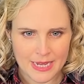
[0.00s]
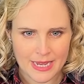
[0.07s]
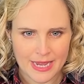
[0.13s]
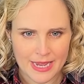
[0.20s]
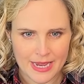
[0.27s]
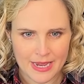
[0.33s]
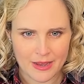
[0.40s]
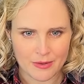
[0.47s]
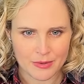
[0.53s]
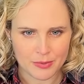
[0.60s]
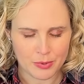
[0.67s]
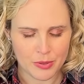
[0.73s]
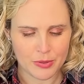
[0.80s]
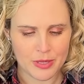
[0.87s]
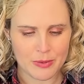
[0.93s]
and it's
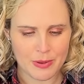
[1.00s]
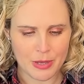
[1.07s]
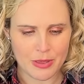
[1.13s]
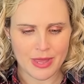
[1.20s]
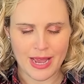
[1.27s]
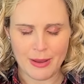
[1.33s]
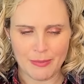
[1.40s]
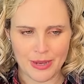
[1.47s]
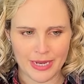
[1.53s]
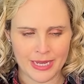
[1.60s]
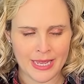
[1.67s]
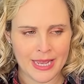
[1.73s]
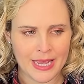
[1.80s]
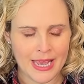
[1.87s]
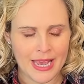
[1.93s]
probably about that
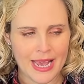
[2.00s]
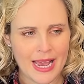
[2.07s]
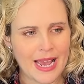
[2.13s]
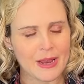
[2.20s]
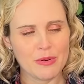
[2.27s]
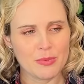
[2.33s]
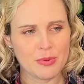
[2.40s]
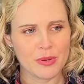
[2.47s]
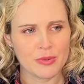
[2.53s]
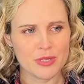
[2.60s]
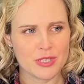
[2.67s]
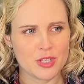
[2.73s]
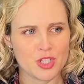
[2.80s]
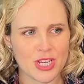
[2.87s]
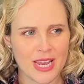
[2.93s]
big. I would probably
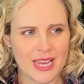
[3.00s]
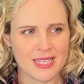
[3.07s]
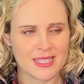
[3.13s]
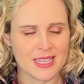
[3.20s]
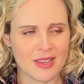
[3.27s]
suggest,